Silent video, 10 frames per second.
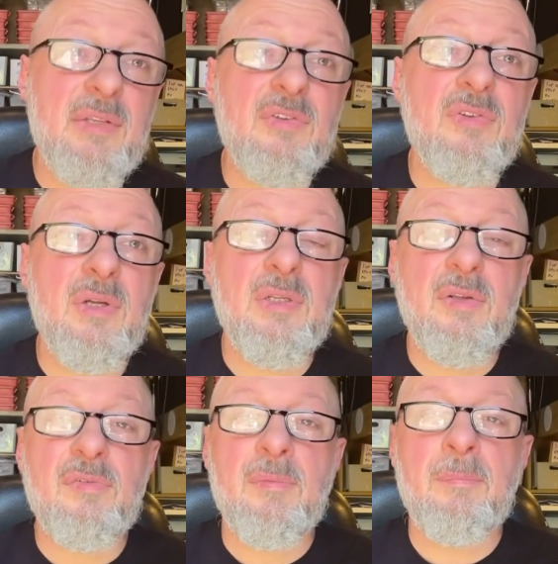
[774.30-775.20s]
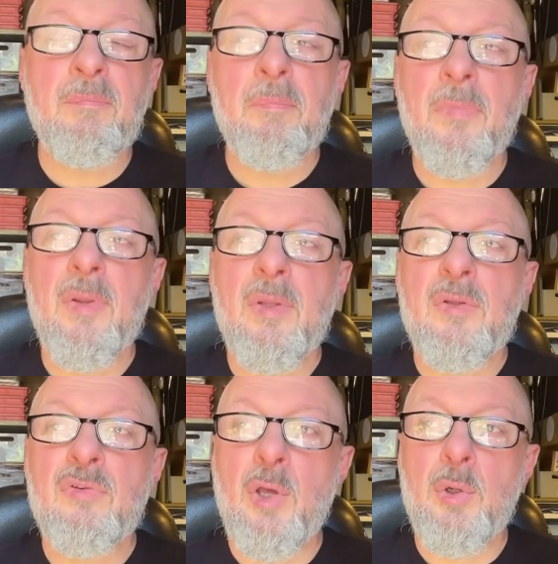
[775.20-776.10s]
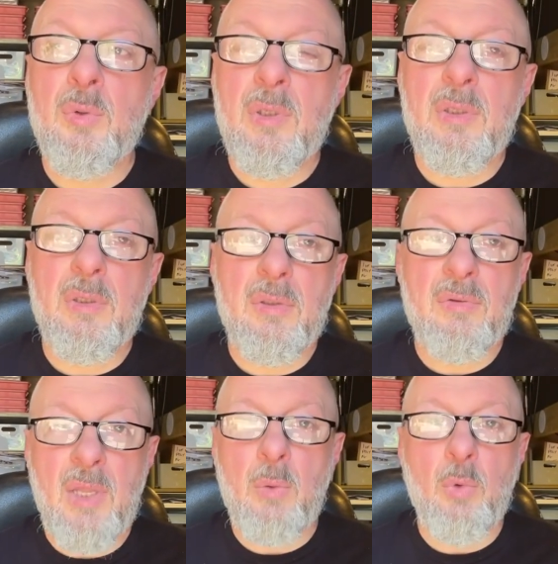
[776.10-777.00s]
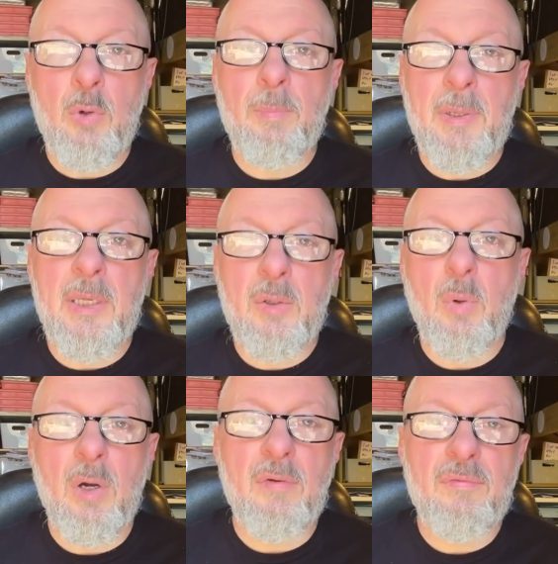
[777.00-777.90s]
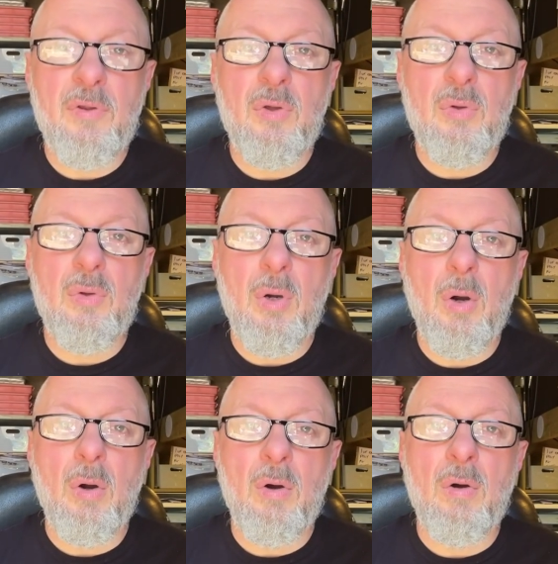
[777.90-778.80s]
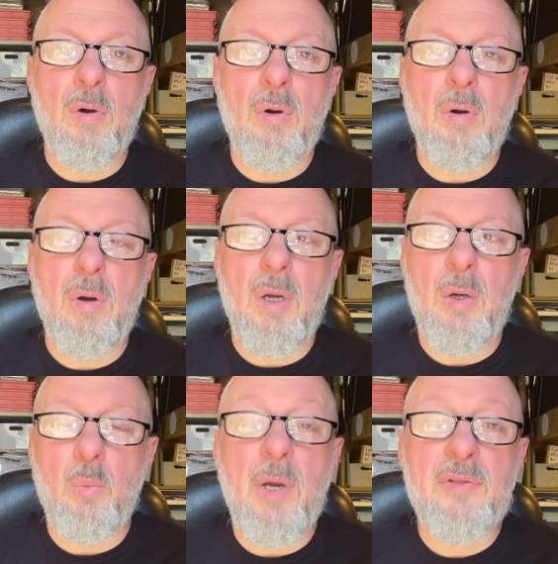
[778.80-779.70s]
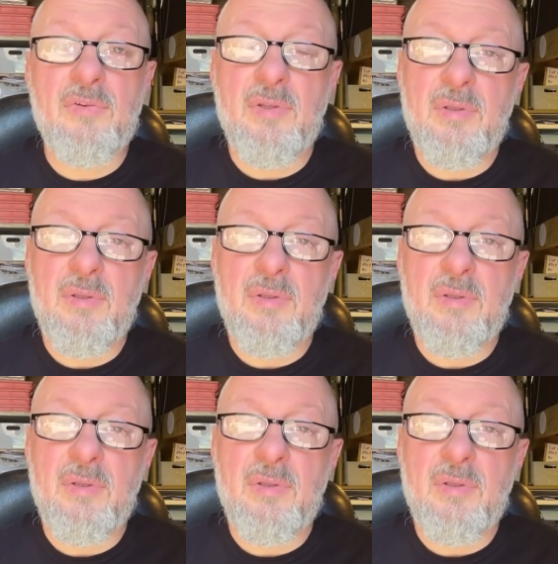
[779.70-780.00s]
are slightly different. So there will be quite a few waste